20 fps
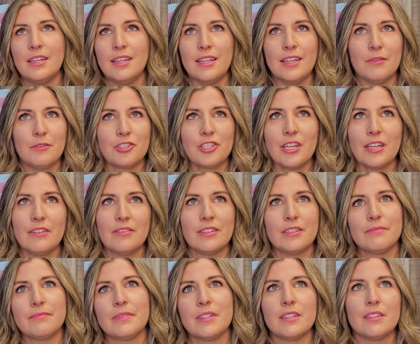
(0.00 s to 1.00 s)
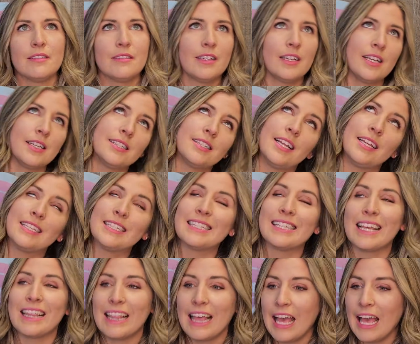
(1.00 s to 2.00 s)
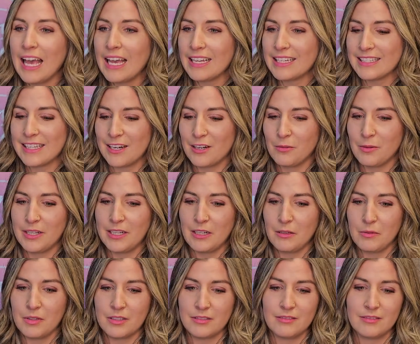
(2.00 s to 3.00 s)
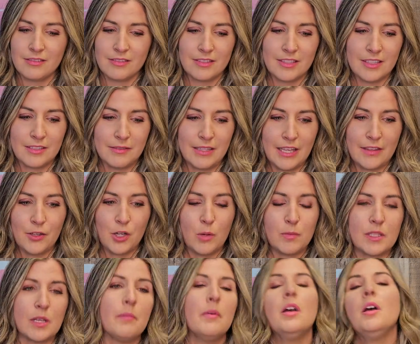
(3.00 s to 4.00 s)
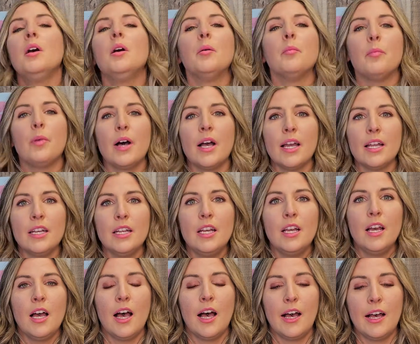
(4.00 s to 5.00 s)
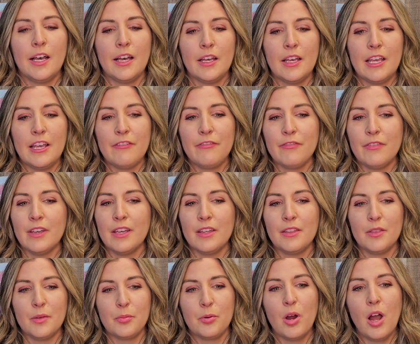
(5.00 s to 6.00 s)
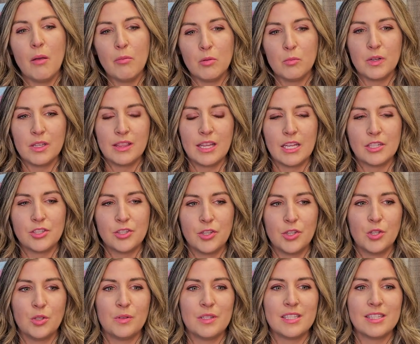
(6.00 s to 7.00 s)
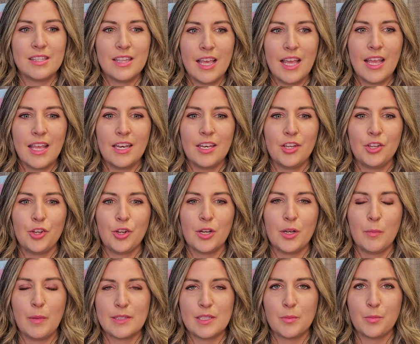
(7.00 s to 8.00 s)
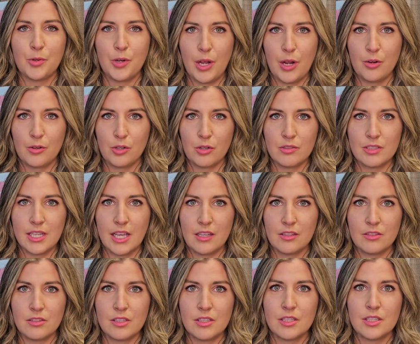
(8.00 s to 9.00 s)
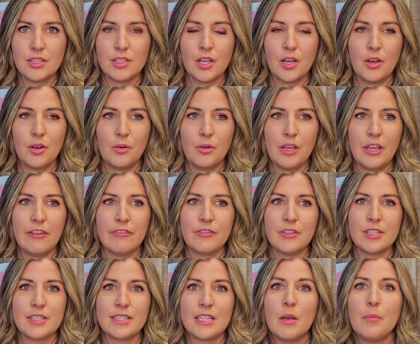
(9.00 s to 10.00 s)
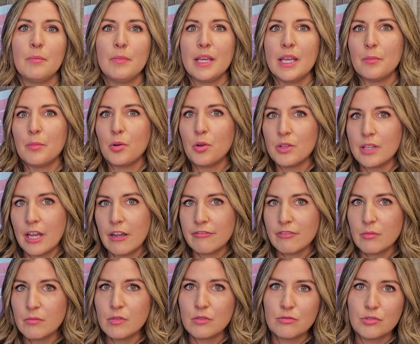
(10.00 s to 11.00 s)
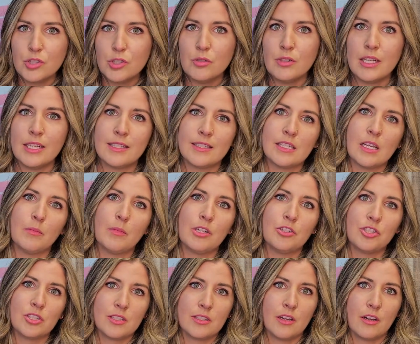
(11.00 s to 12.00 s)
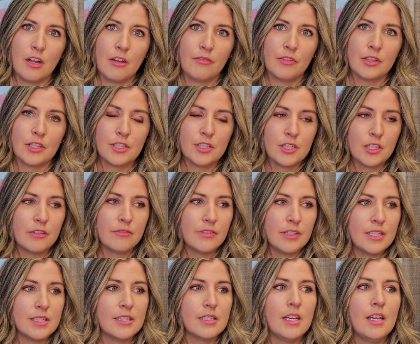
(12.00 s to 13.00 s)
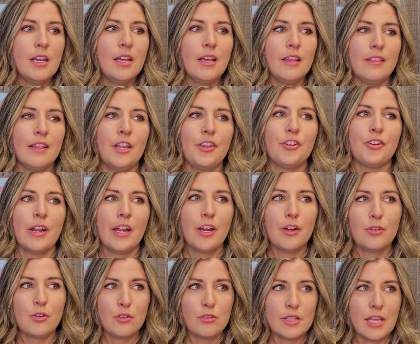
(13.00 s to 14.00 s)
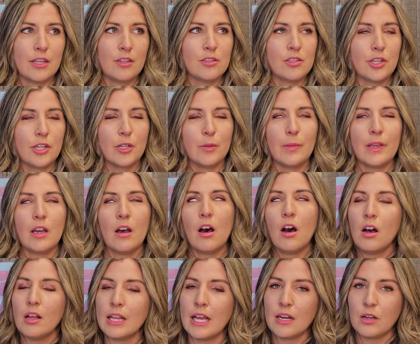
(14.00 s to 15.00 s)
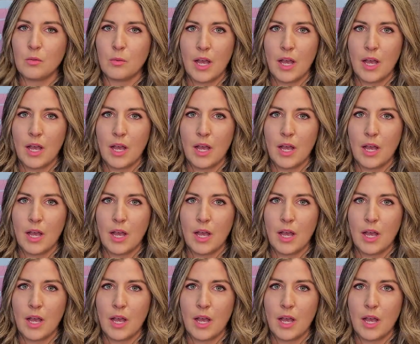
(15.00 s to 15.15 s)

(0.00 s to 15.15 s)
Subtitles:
Which I even hesitate to say that because I don't want anyone to get their hopes up. But if the problem with that too is then you're going to mess up your hair growth cycles. So if some get pulled out from the root and some are just cut off at the surface, then your hair growth cycles are going to be all out of